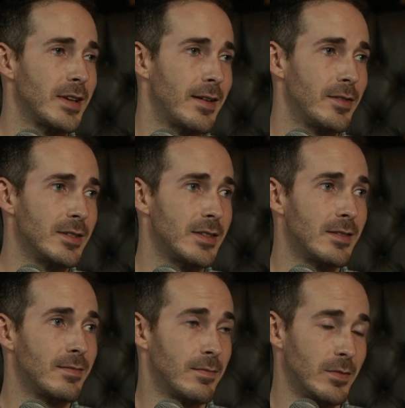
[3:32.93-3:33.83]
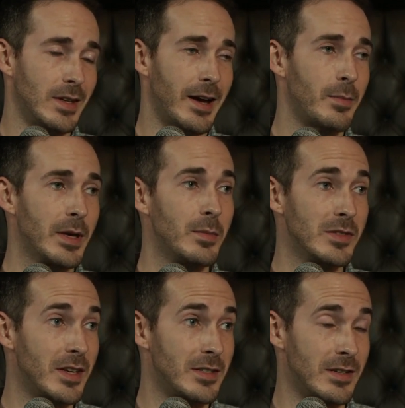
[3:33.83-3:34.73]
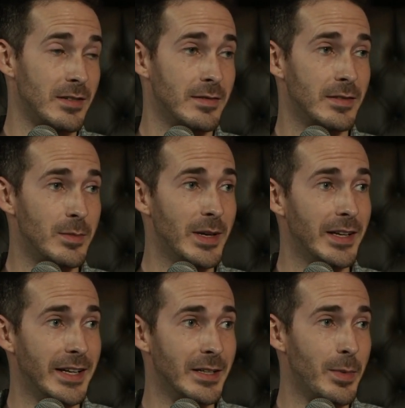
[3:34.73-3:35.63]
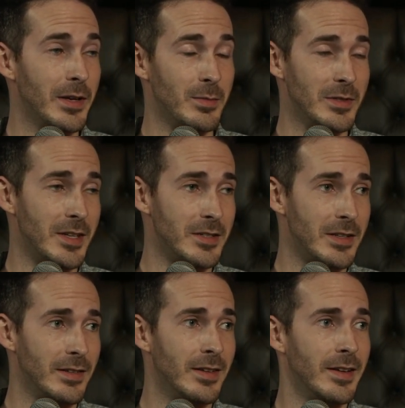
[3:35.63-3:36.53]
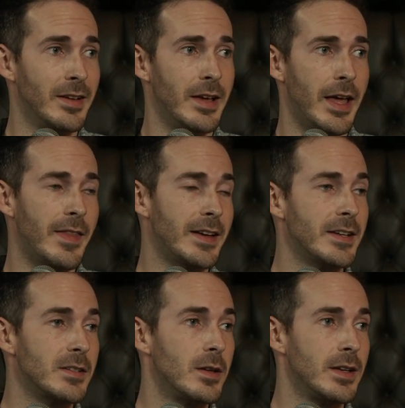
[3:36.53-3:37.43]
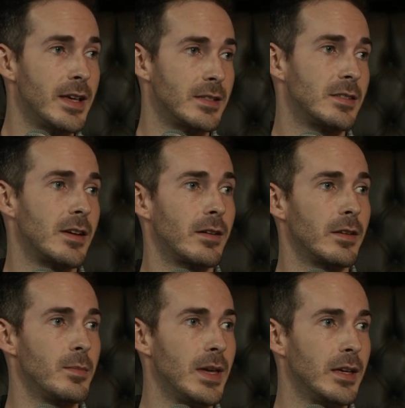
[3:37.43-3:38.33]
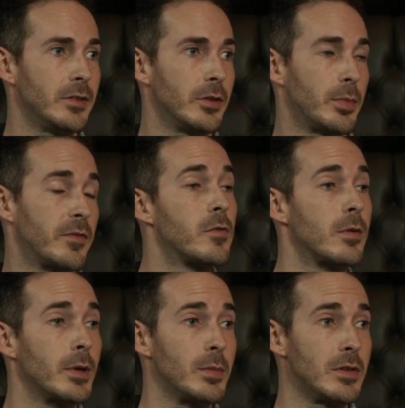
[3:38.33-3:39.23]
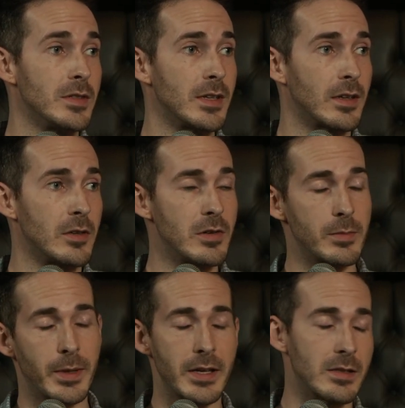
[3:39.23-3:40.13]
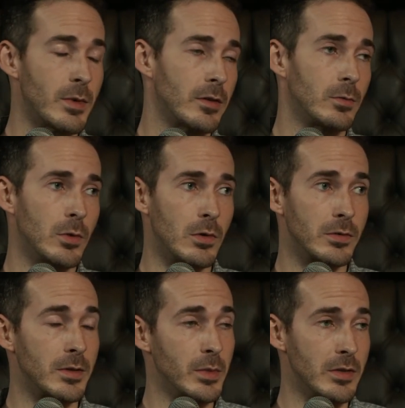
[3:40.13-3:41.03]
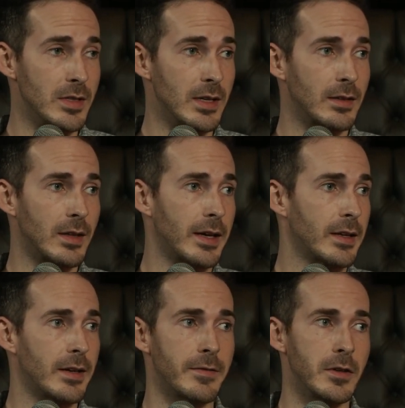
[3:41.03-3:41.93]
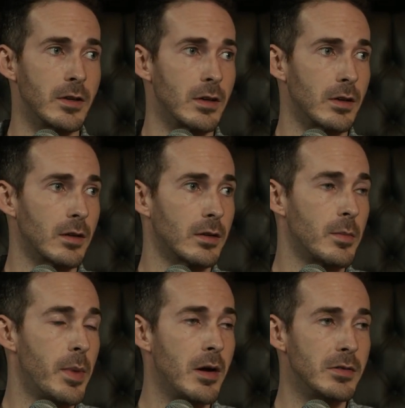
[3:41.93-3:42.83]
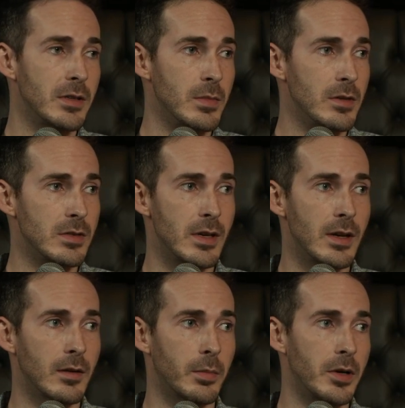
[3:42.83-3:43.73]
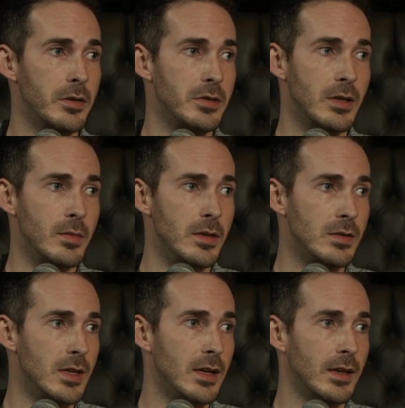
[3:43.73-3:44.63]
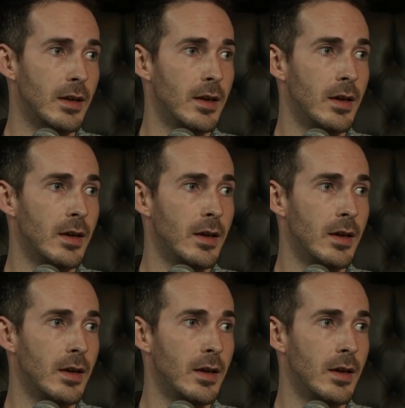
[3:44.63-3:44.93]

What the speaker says: obvious, you got to be a musician to be an independent musician. And that doesn't necessarily mean you're performing music. You could play some other roles in music, like if you're composing music, producing music,